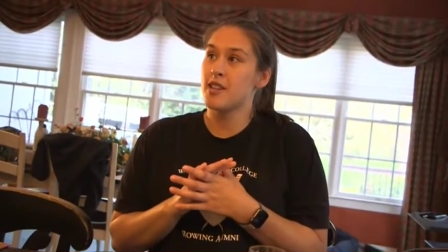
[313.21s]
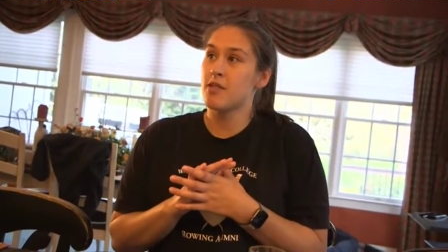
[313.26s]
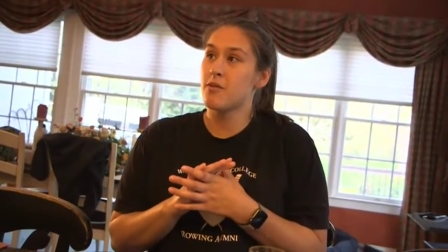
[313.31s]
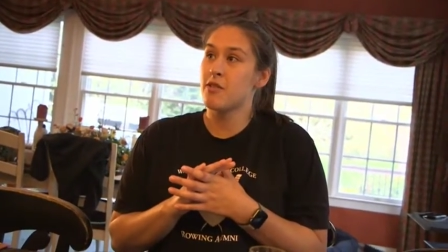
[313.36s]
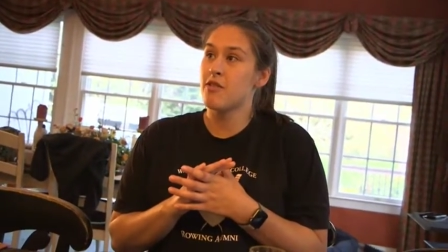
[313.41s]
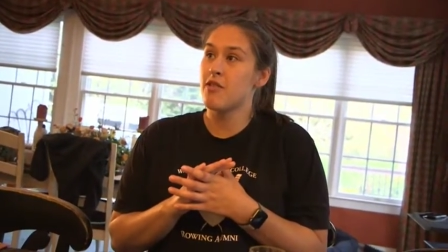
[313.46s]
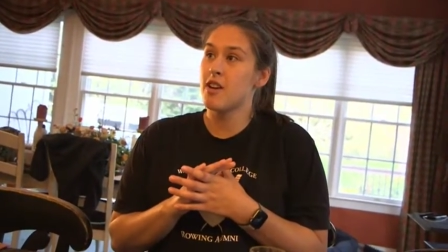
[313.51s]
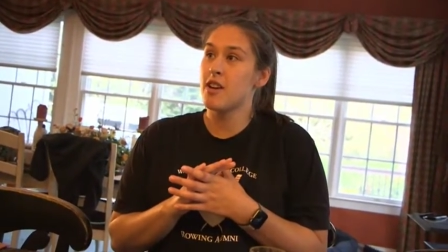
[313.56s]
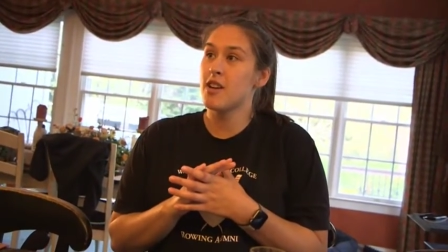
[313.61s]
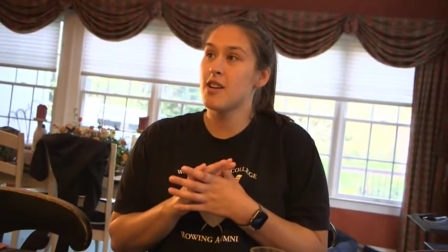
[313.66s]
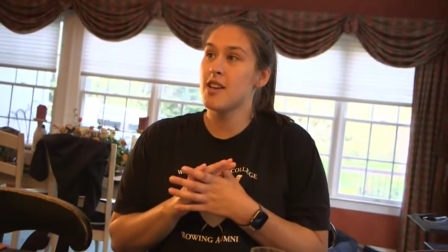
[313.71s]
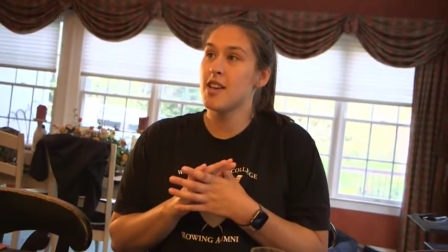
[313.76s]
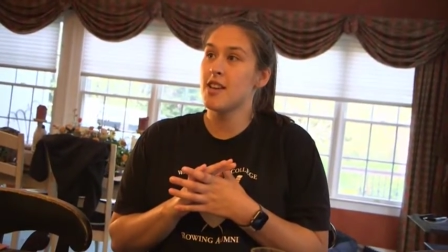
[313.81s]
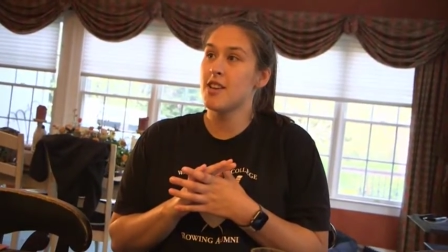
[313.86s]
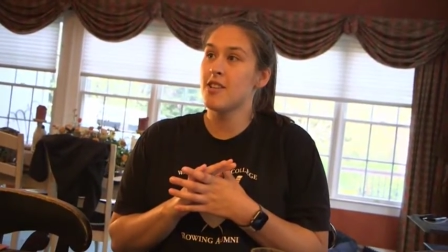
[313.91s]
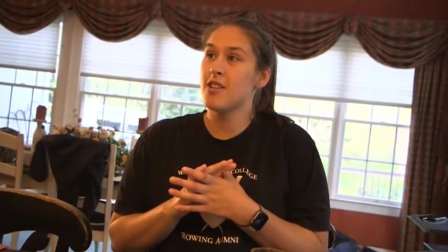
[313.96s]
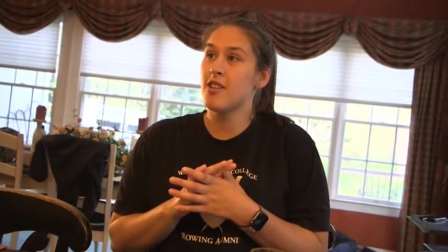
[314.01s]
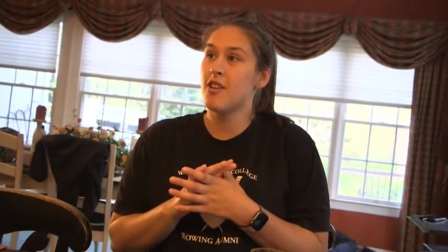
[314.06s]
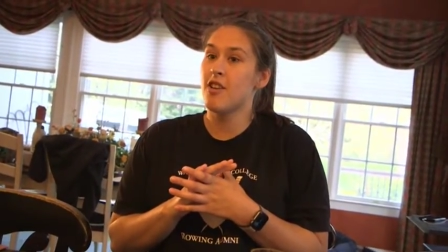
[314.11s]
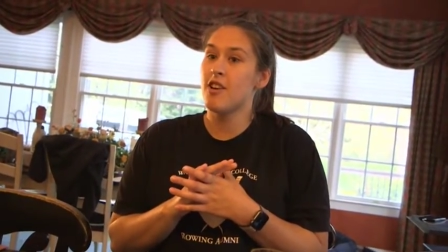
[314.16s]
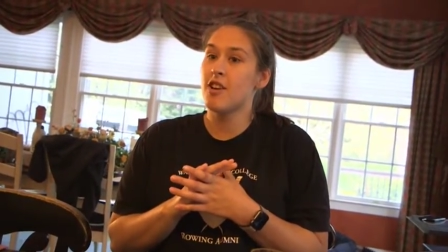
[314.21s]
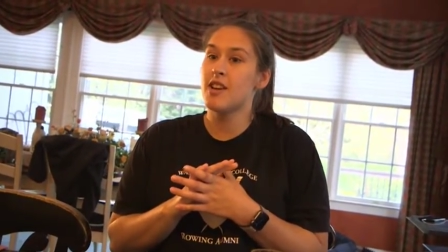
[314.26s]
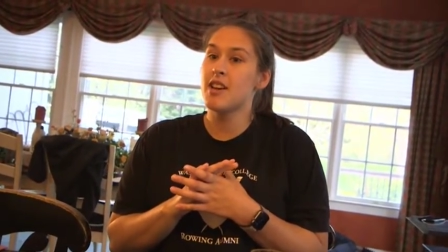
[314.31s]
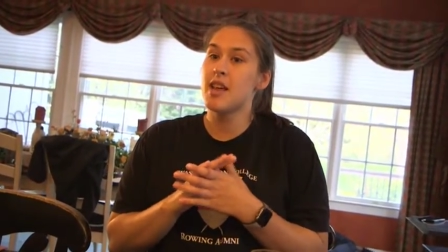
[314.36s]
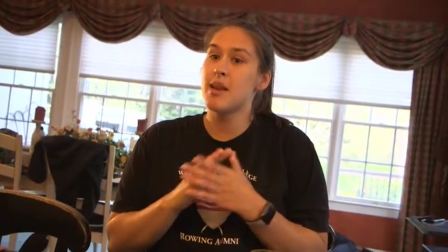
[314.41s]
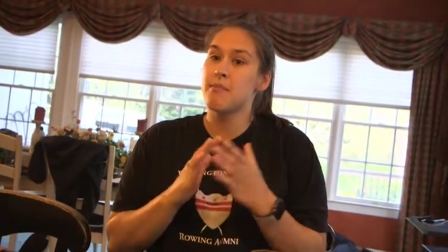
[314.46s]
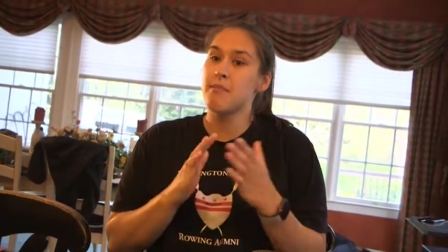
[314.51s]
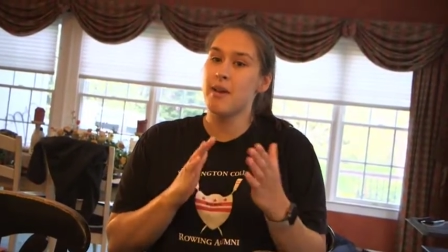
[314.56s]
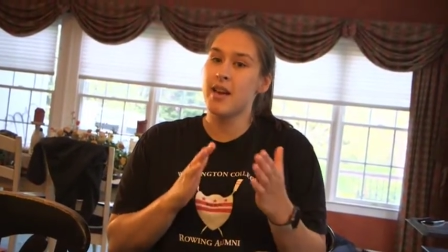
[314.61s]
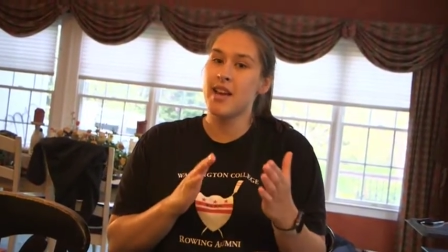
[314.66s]
We run
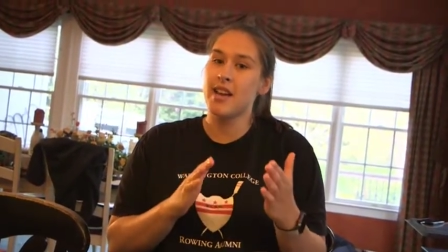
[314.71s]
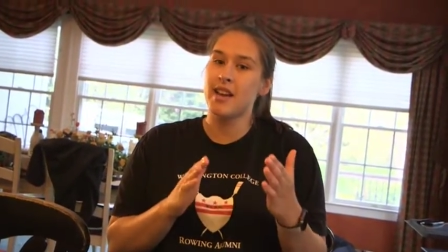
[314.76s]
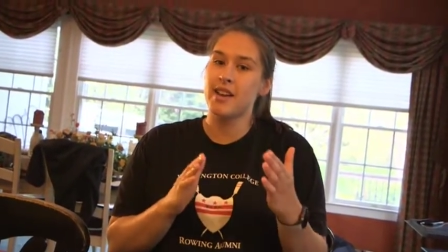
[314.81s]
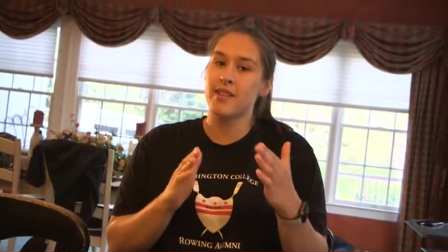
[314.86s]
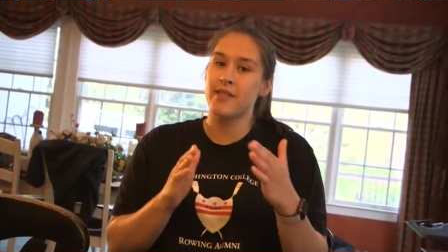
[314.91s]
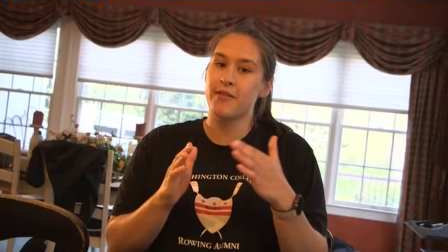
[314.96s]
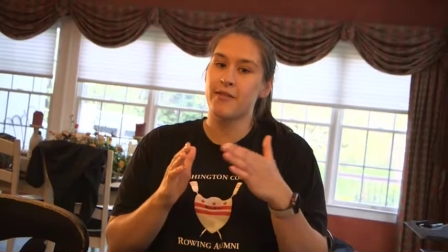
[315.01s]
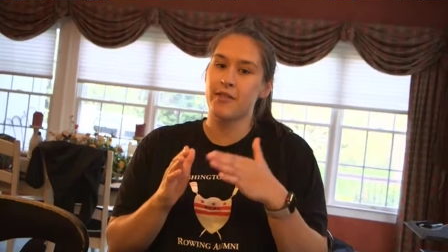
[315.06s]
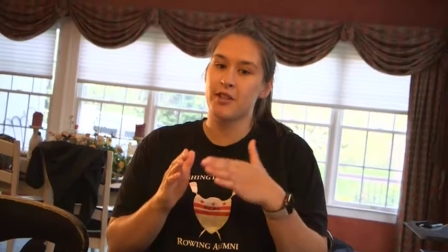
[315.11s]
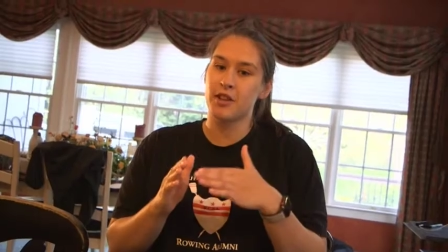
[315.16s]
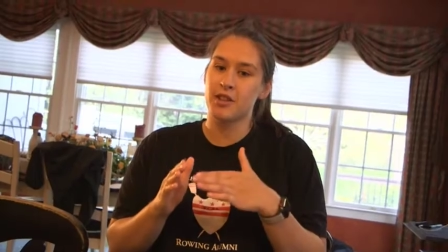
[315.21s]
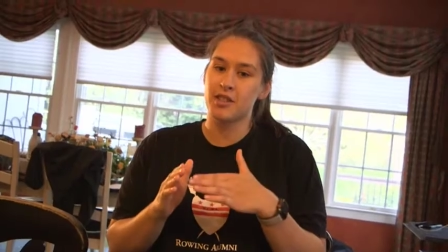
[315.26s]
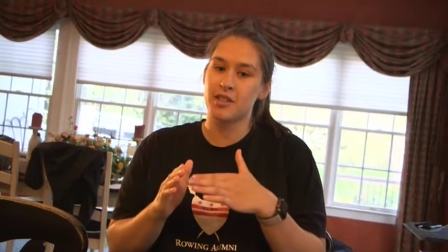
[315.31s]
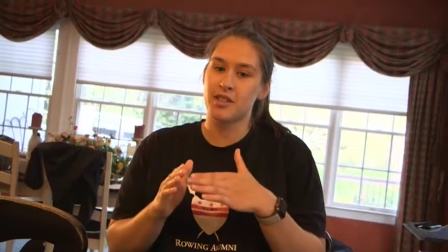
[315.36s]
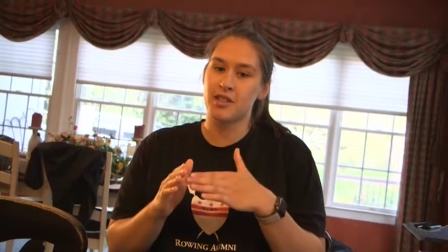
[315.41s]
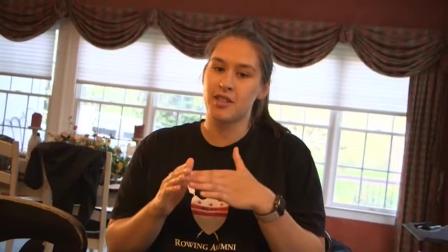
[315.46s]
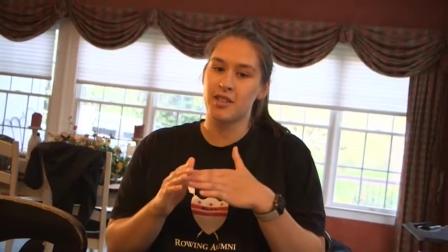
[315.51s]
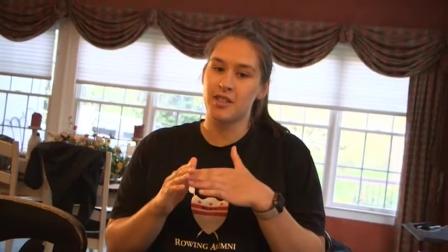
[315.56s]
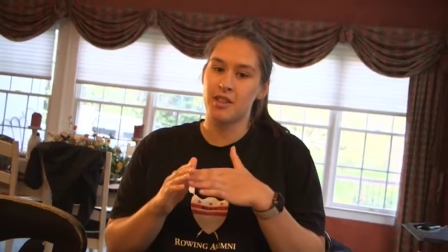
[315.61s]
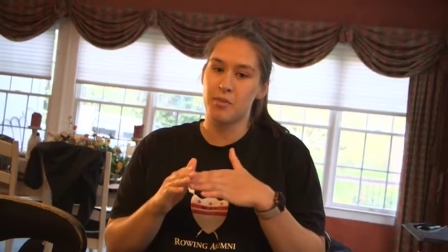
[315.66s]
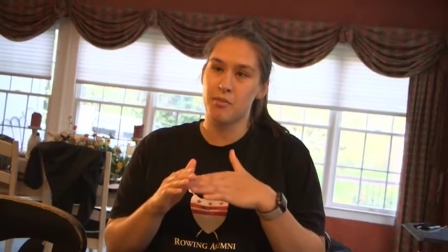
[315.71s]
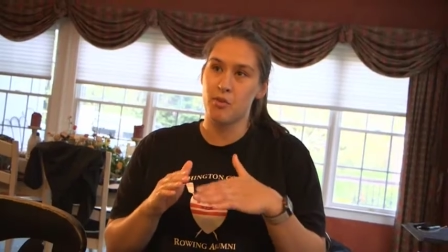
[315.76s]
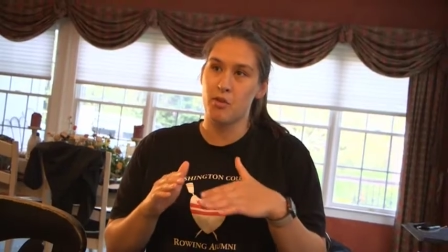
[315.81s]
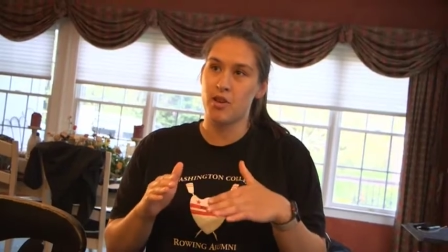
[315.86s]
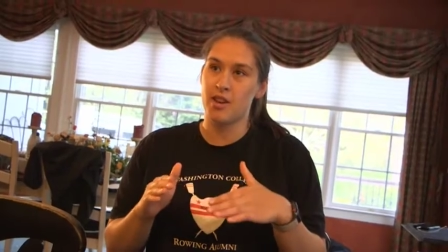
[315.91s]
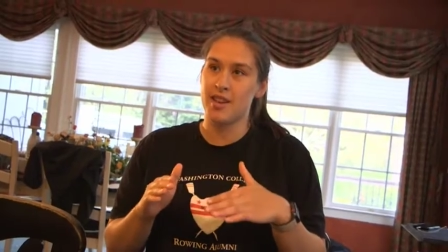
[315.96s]
and May 1st in the morning.